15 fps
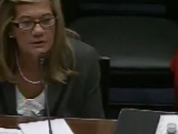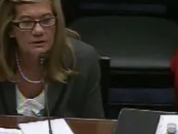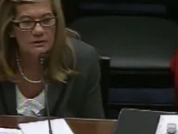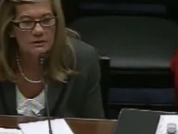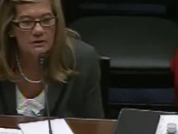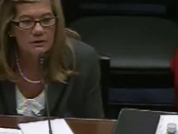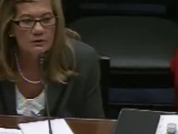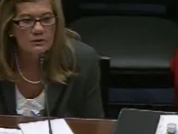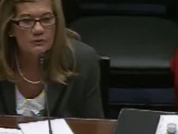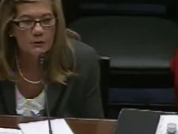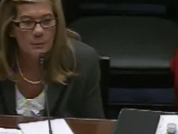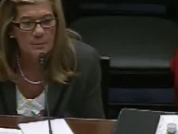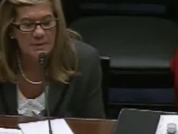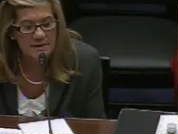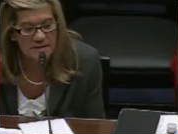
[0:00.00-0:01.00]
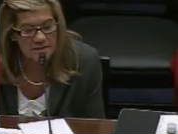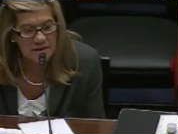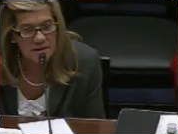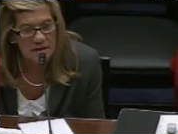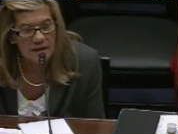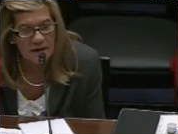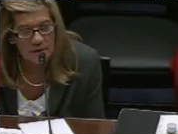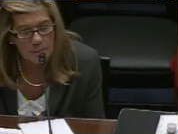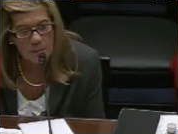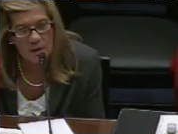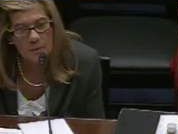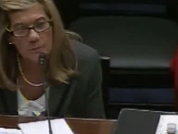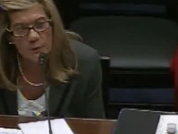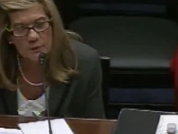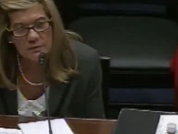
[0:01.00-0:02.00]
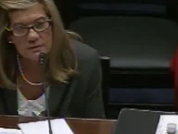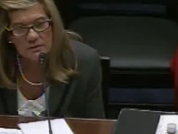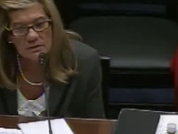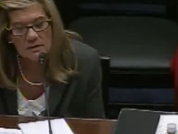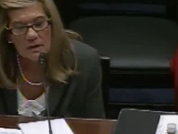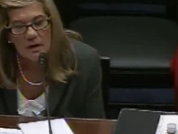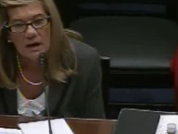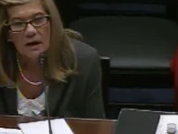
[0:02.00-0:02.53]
took dues from BCEA members,